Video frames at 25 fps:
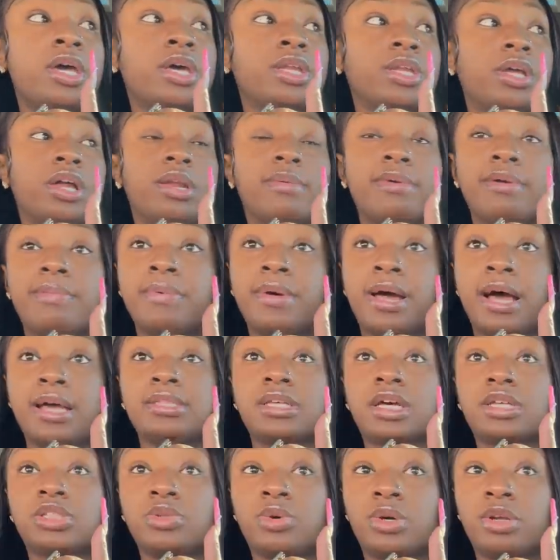The only people I
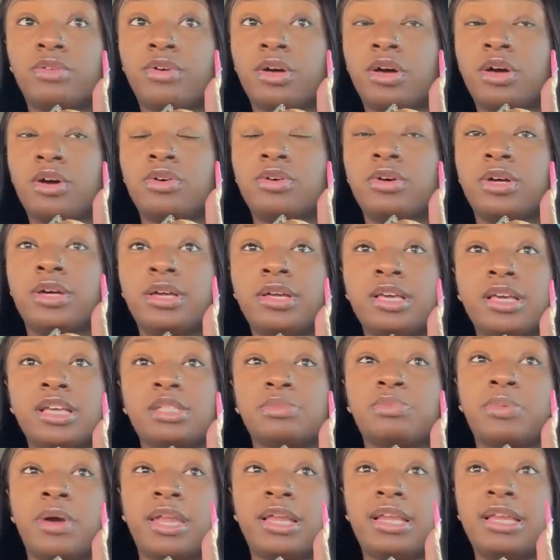talk to on the phone is
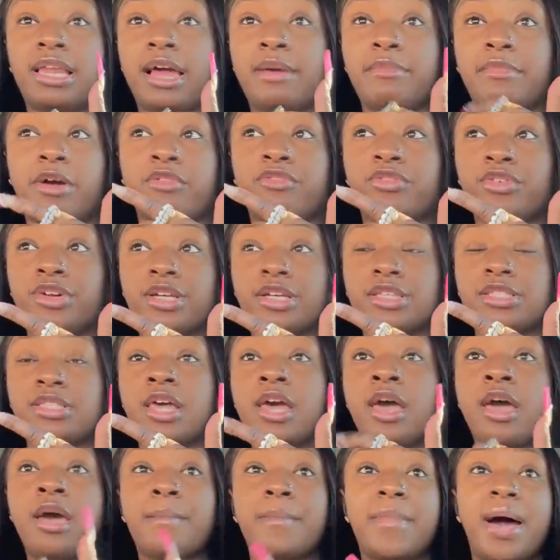probably like my friends,
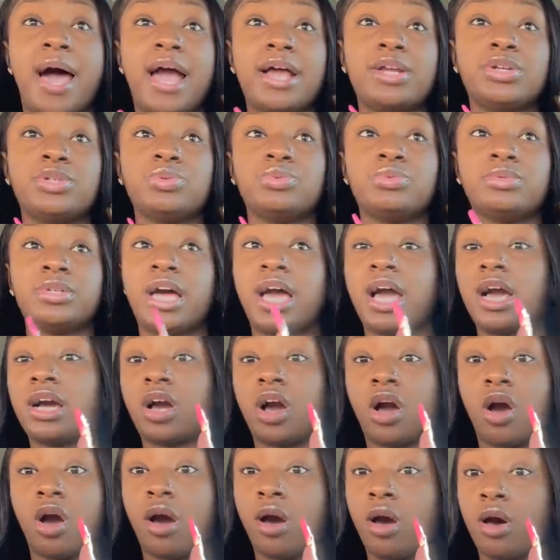but I do not
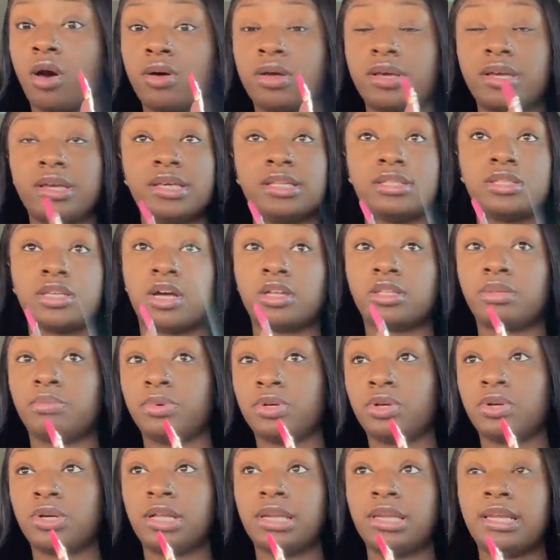call and talk to
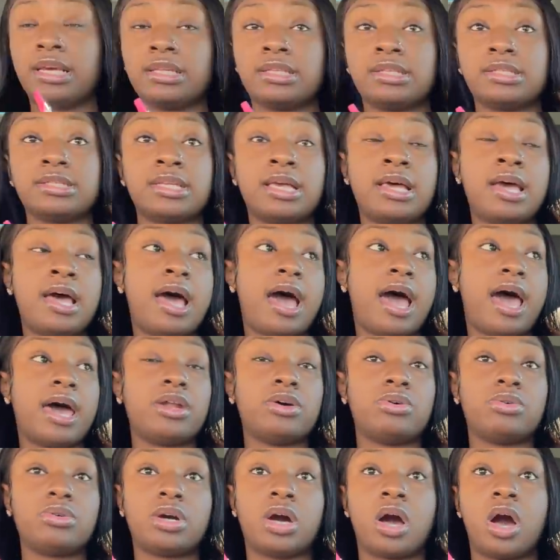bill collectors. I
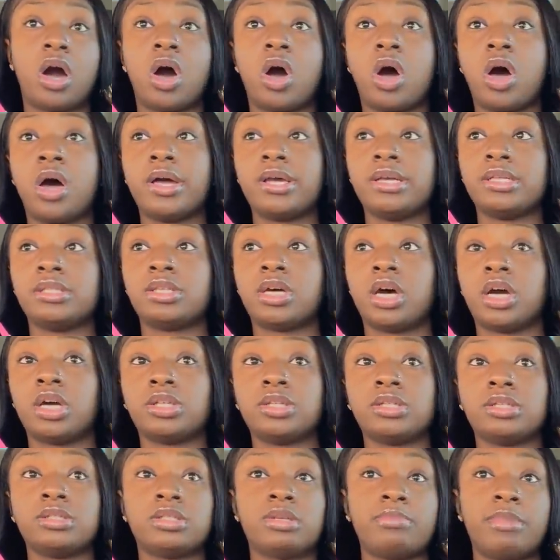don't call and talk
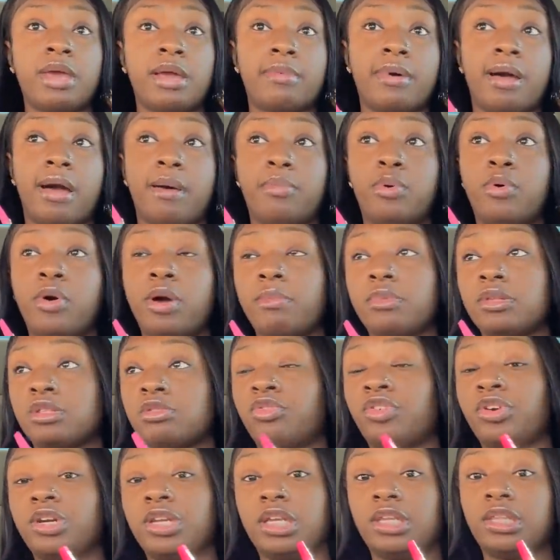to make my appointments
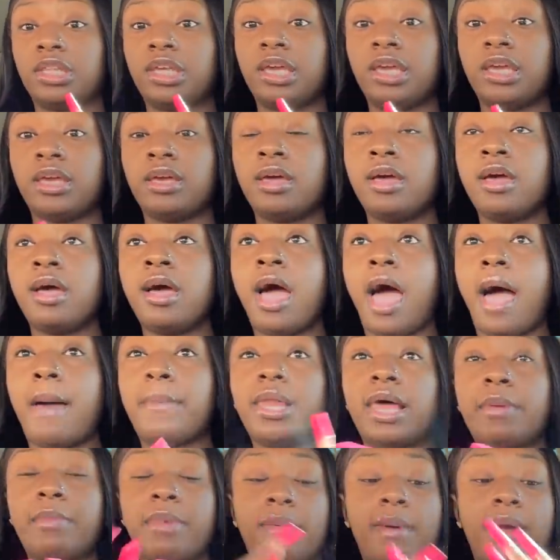for anything. I'm
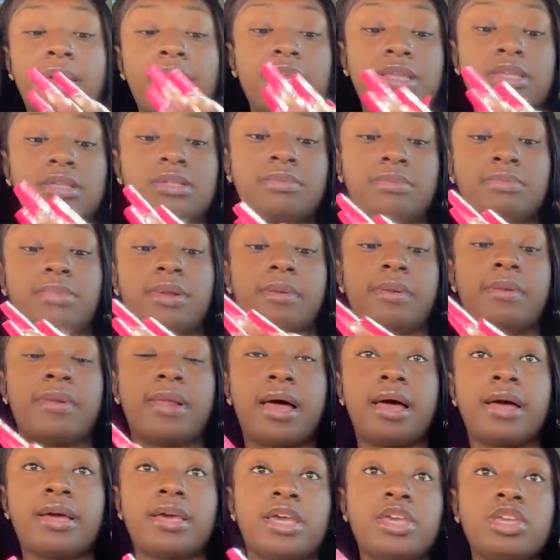like, mom, I need to do blah,
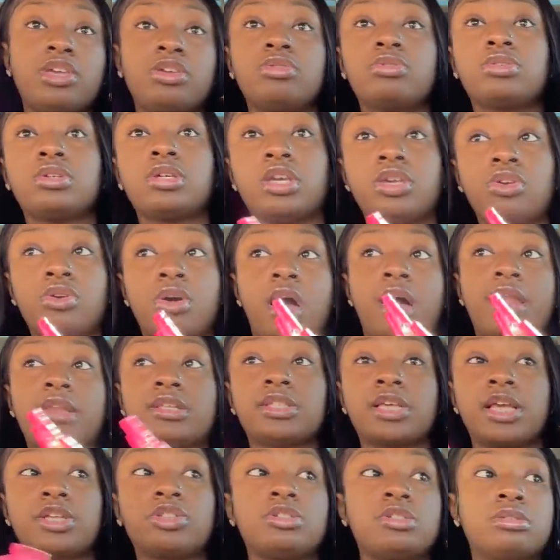blah, blah. Can you call and
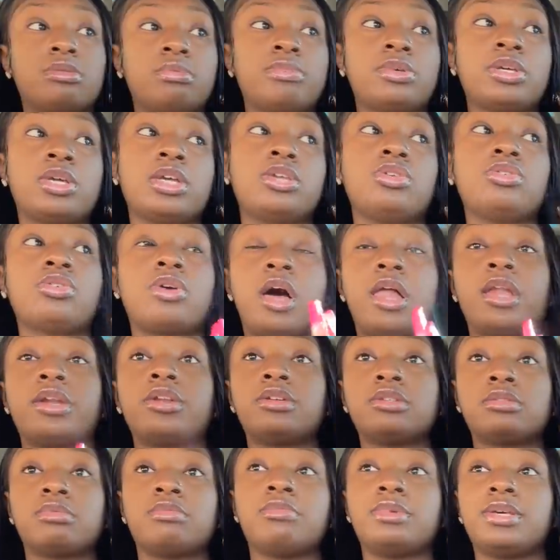schedule this for me? Can you call and
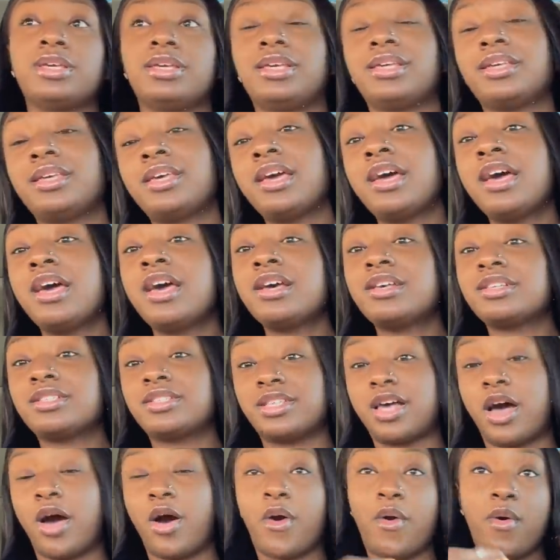do this for me?
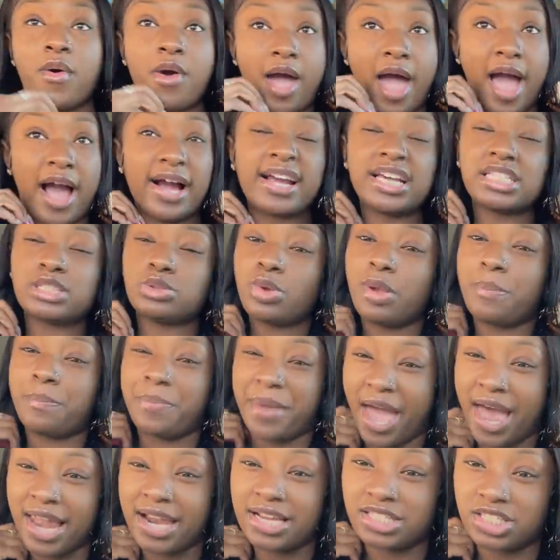So I guess we
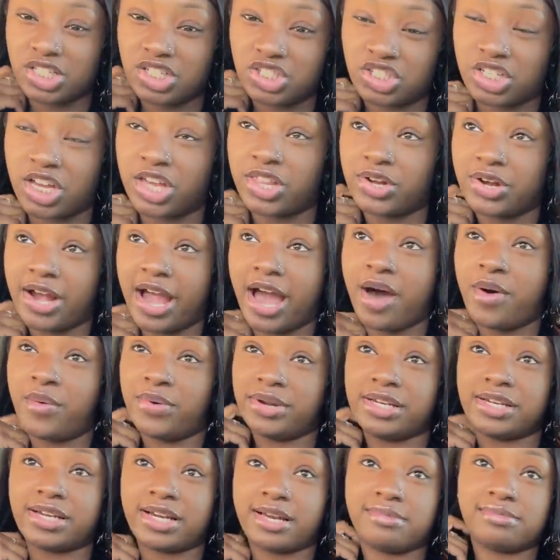balance each other out
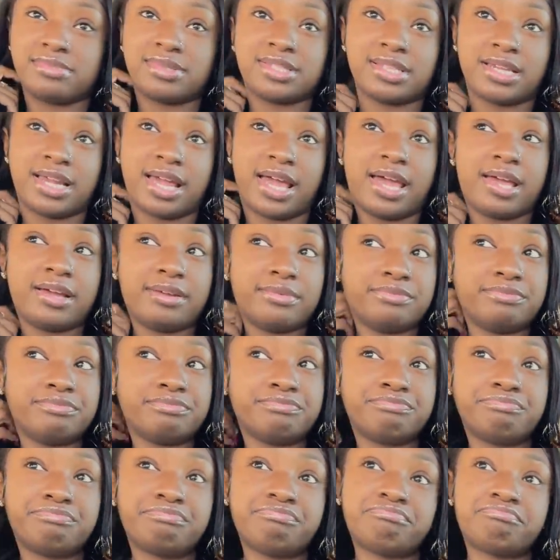when it comes to that.
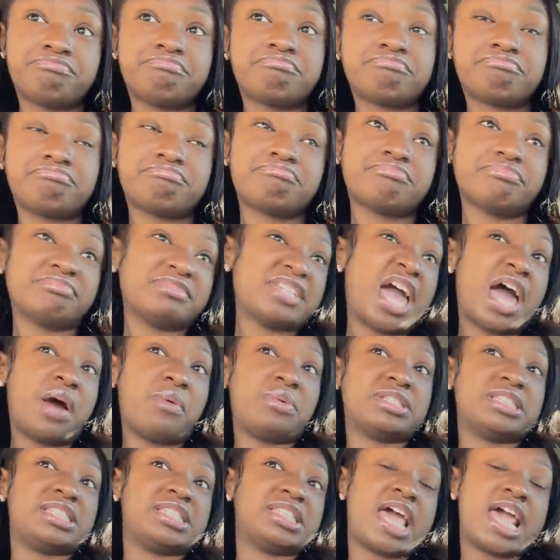I
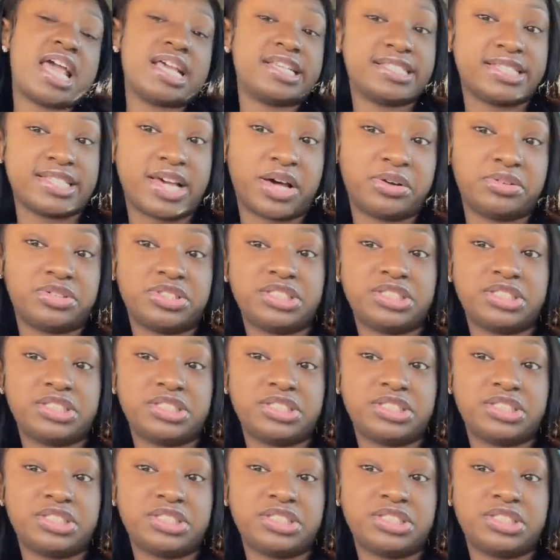would say so.